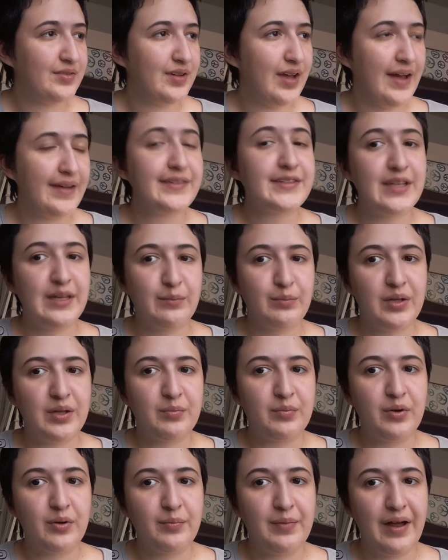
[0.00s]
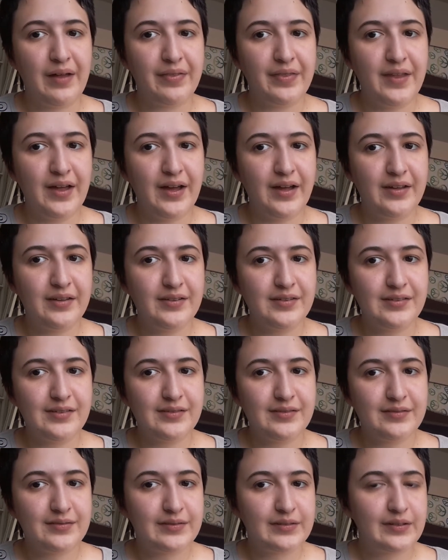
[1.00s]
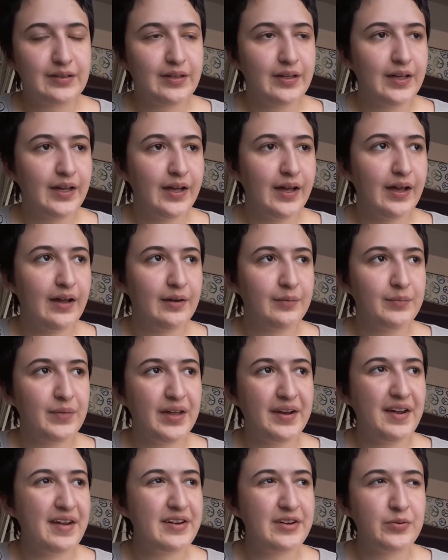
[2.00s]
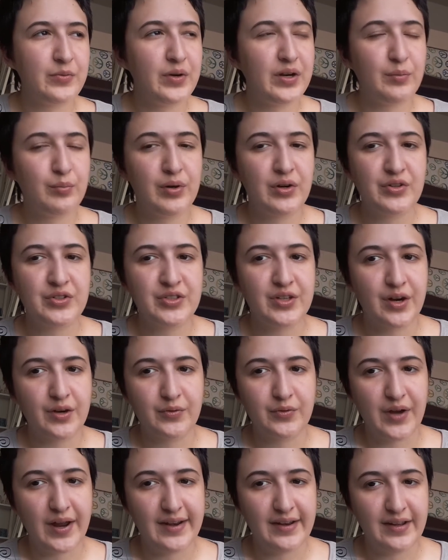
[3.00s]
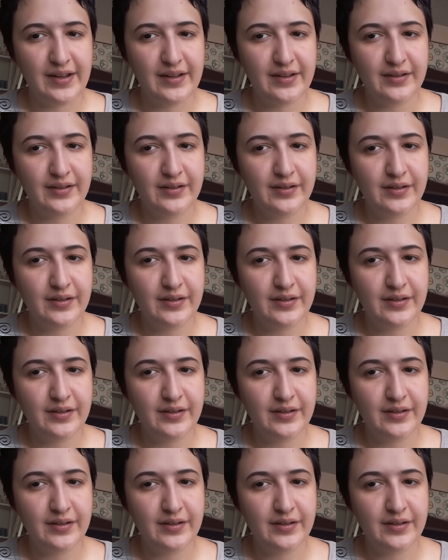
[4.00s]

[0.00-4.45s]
asking people about that. And I don't want to post on Reddit.